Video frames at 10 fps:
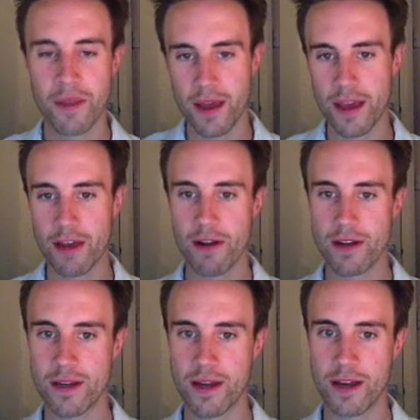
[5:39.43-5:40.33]
it creates
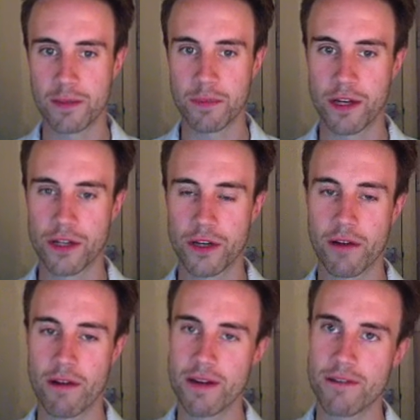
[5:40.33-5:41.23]
a nice picture, it
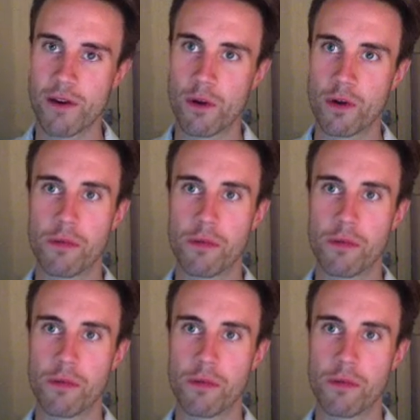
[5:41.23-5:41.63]
creates a focal